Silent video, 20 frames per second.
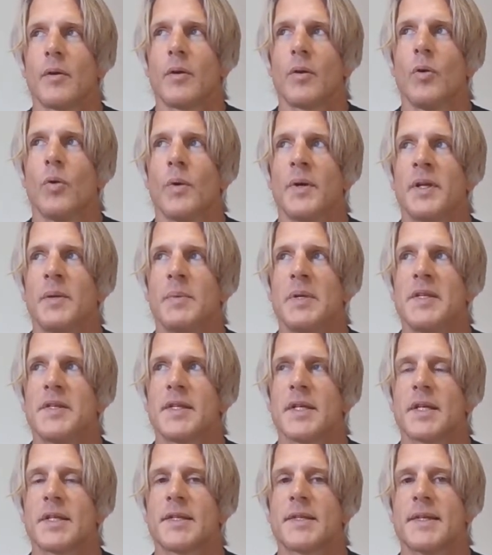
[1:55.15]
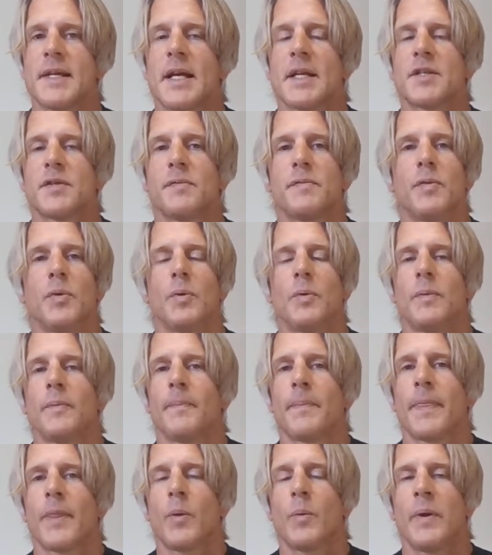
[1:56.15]
going to be successful
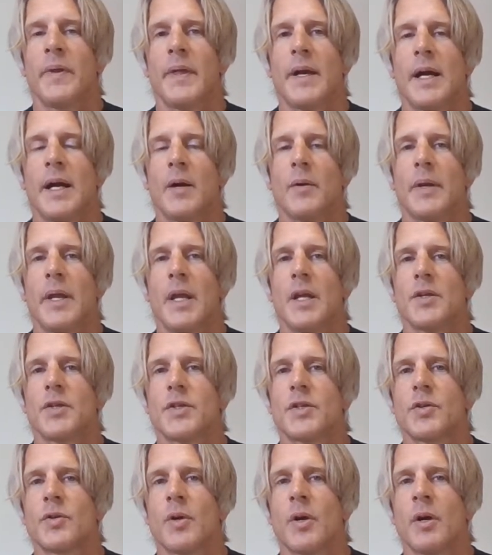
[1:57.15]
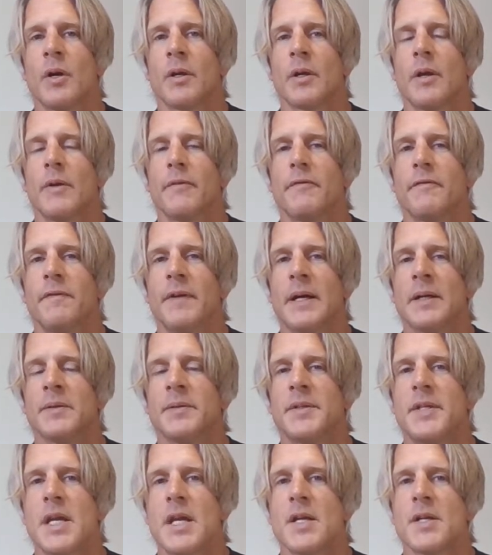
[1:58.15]
without a strong
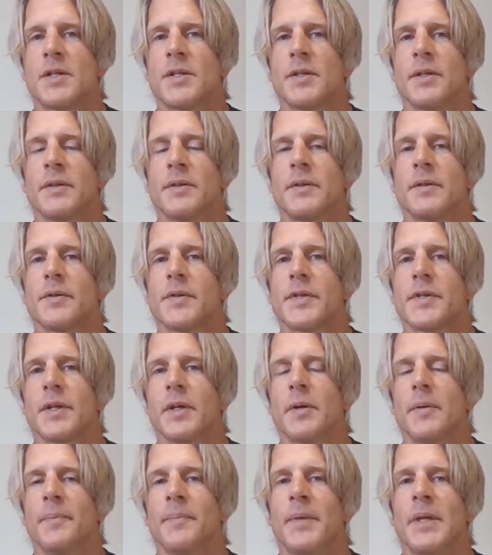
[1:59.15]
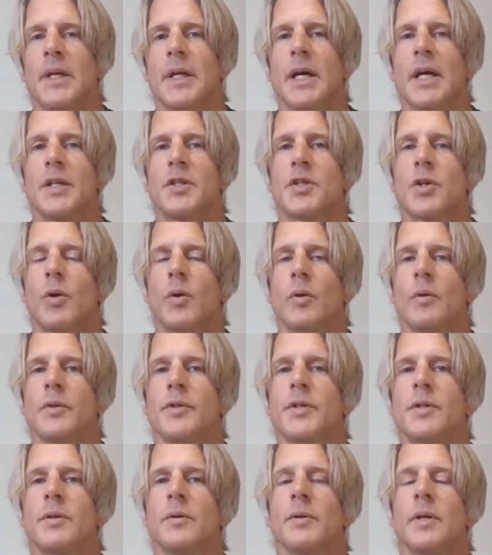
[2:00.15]
foundation. So I
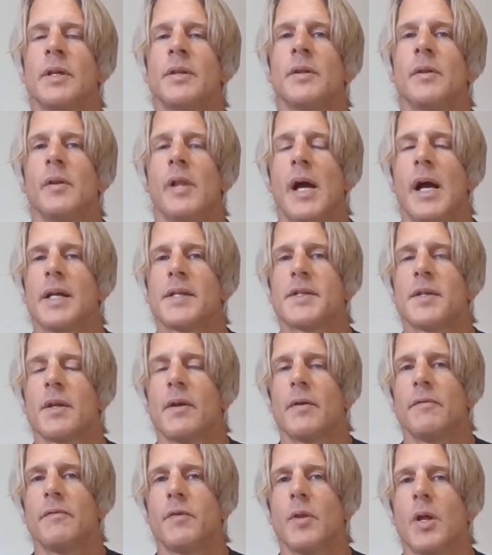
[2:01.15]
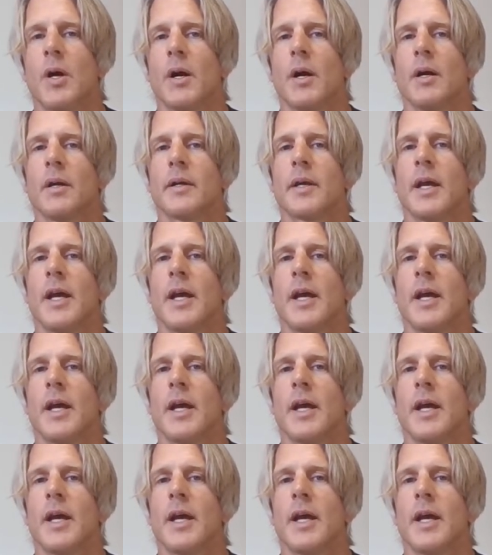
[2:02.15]
told you in the last vlog